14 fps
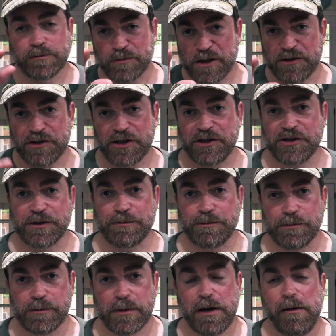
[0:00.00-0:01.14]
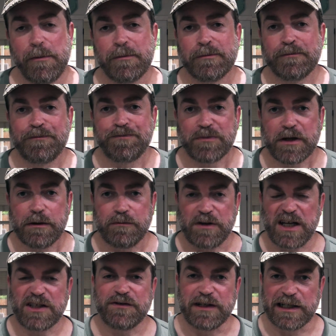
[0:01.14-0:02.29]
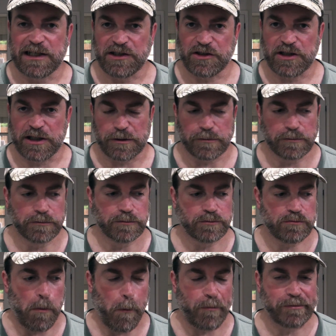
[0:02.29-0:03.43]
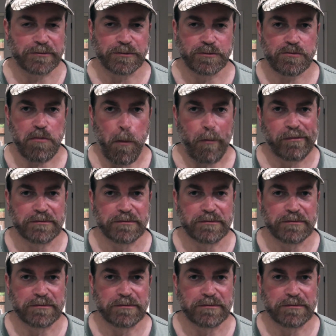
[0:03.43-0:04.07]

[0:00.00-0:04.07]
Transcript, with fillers: They'll send you some nice filet steak. It's delicious.